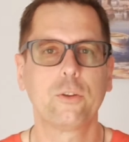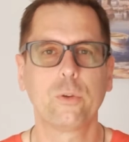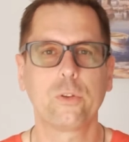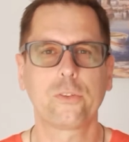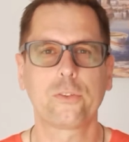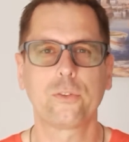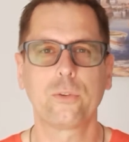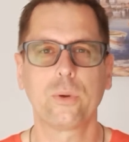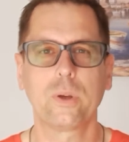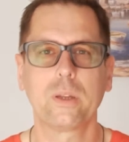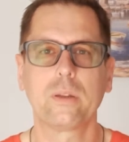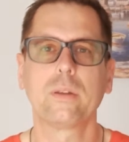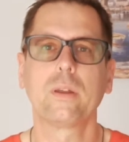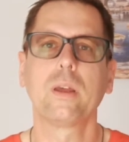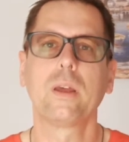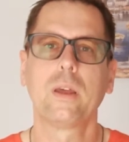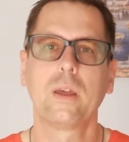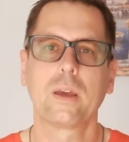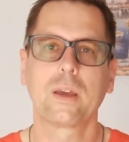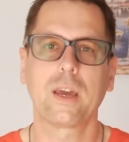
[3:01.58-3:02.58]
used to it.
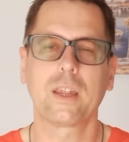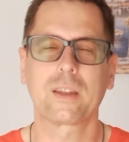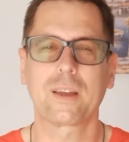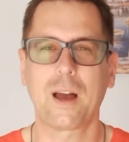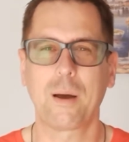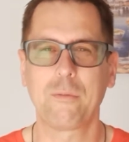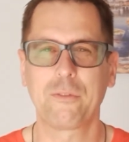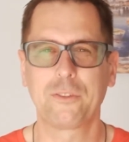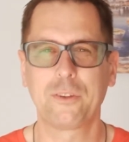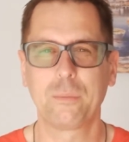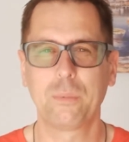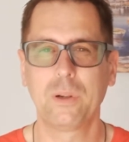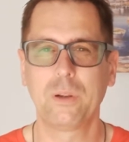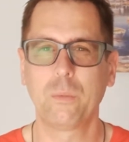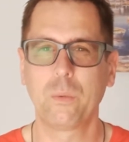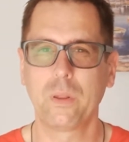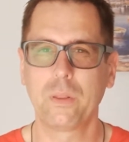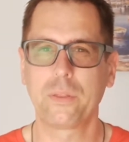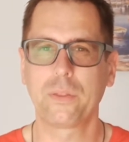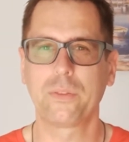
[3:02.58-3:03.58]
Get comfortable
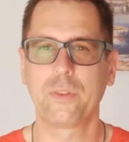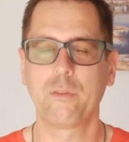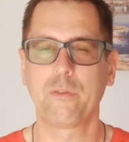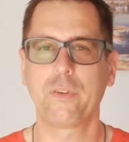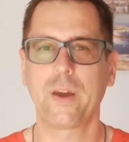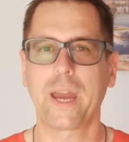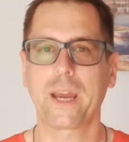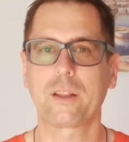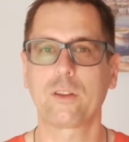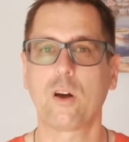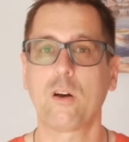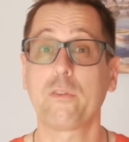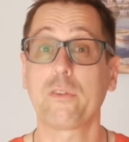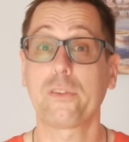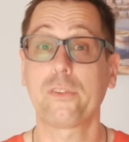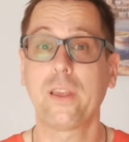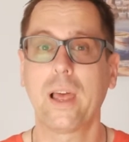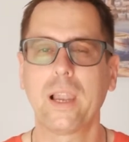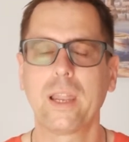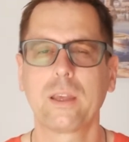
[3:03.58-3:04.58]
with the fact of
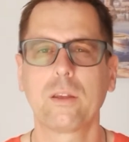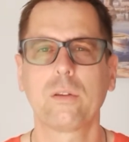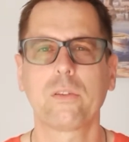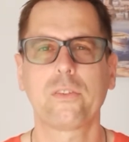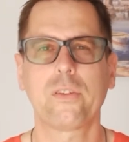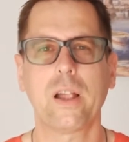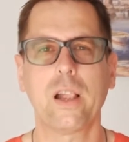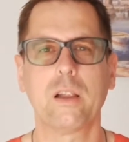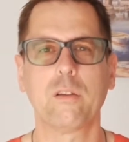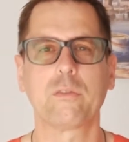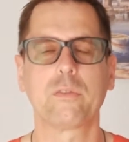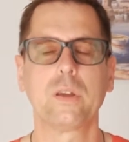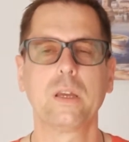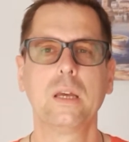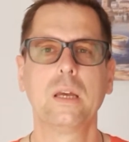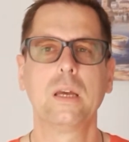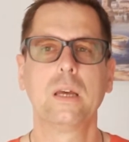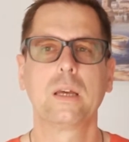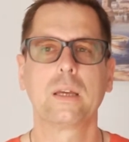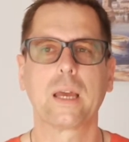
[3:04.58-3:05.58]
selling yourself.
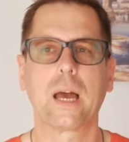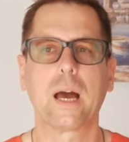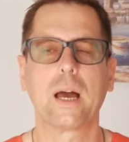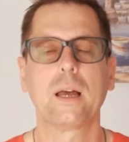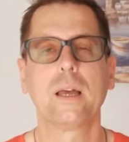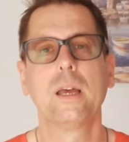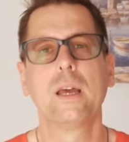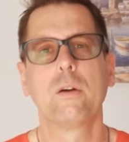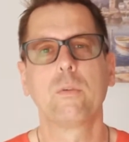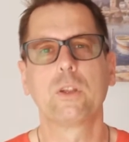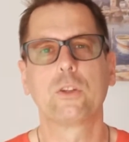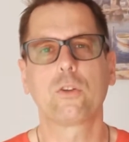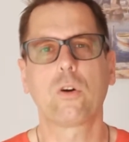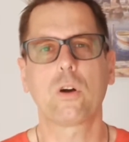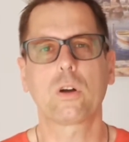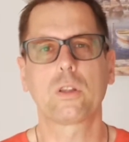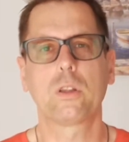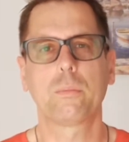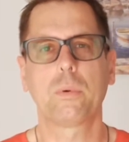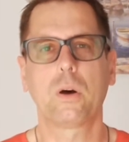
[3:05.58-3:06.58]
Yeah, we
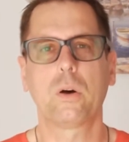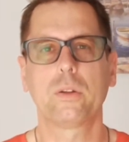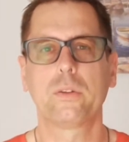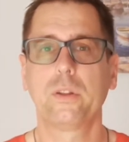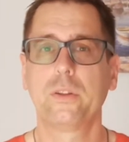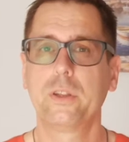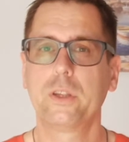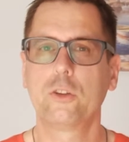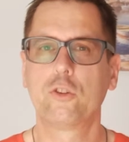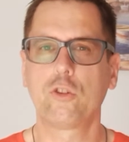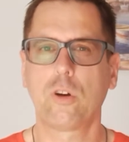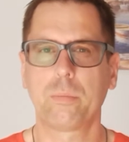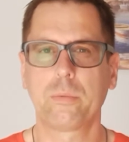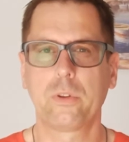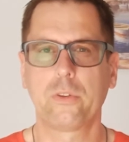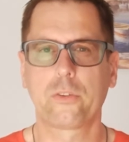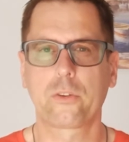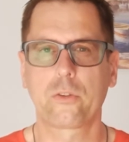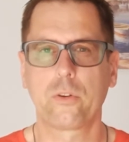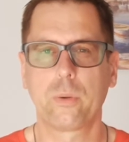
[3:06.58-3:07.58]
talked about the job
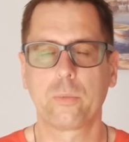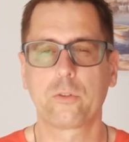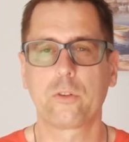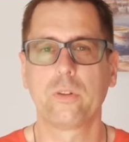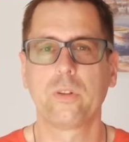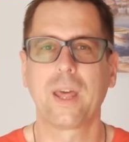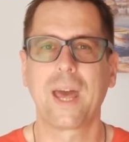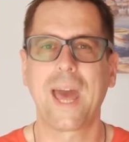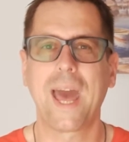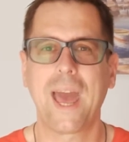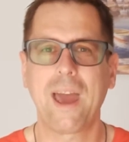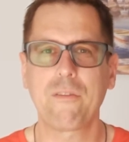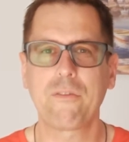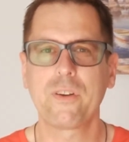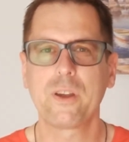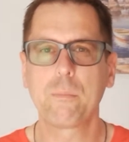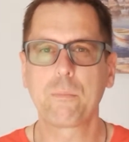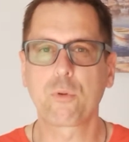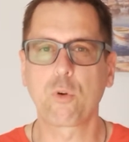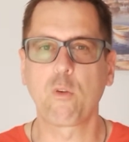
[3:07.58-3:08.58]
description.
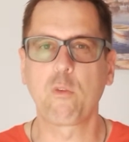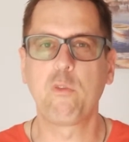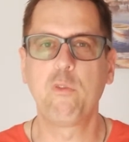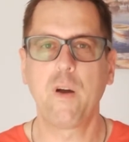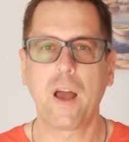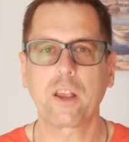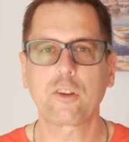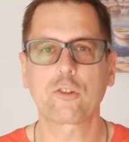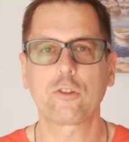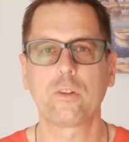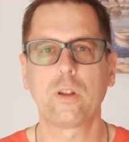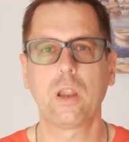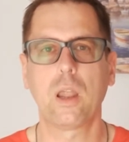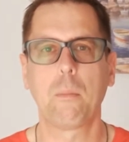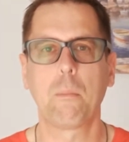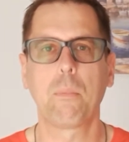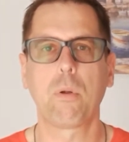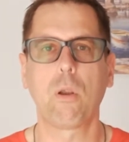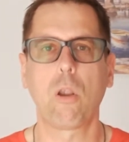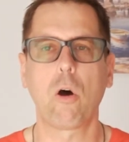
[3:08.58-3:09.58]
Every professional
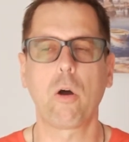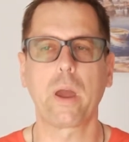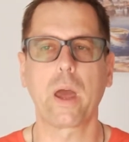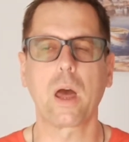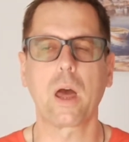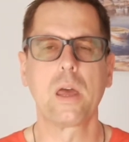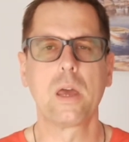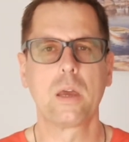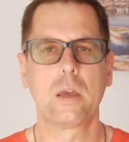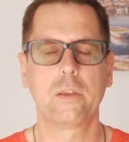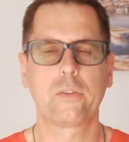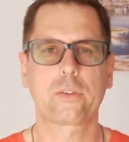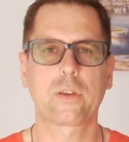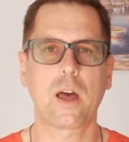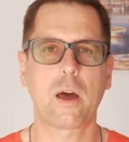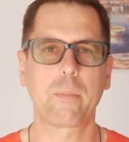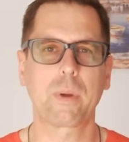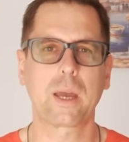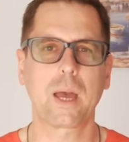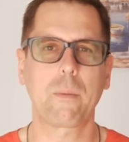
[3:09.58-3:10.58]
employer is
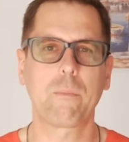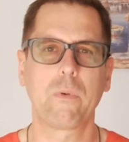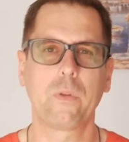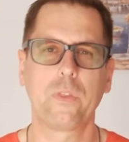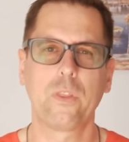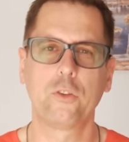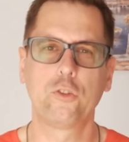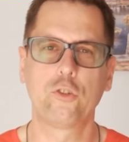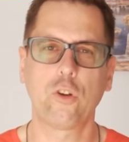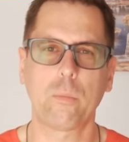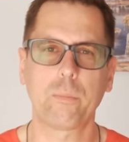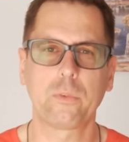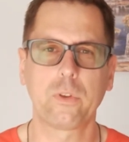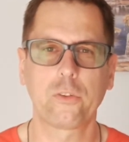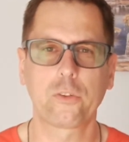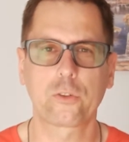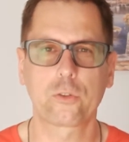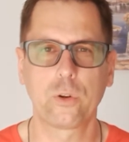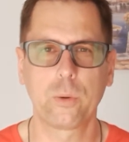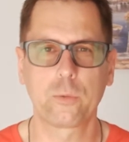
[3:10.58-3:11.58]
coming up with the job
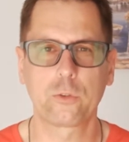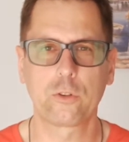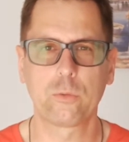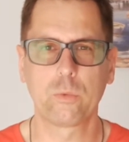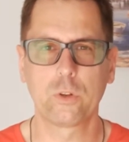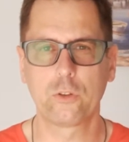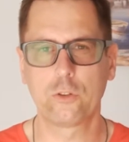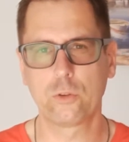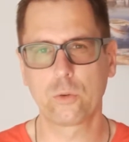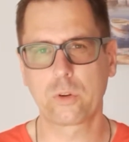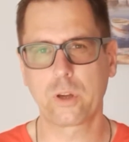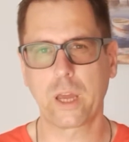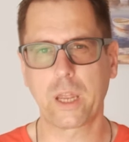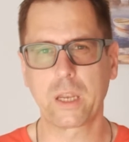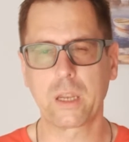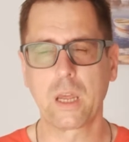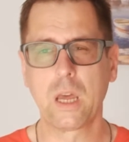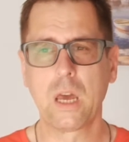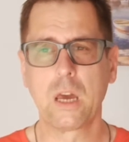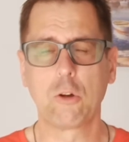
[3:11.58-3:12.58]
description, which you
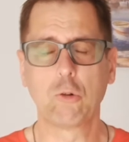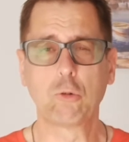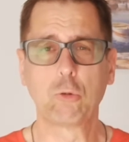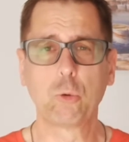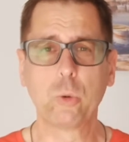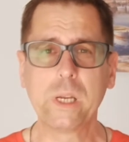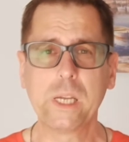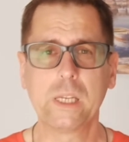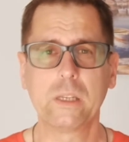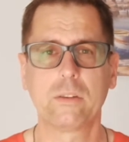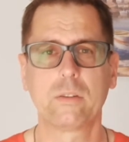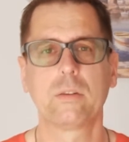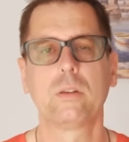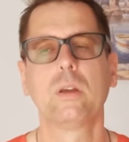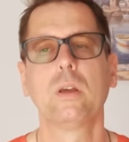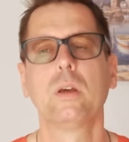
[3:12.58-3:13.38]
can read